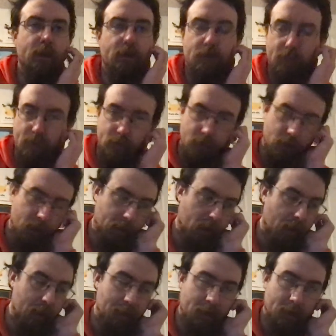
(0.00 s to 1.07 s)
this is a
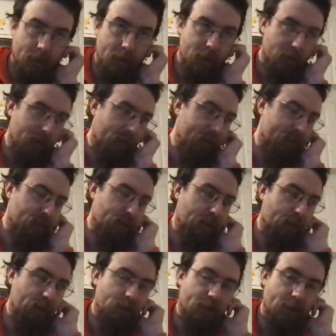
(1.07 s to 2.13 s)
company that uses them very sparingly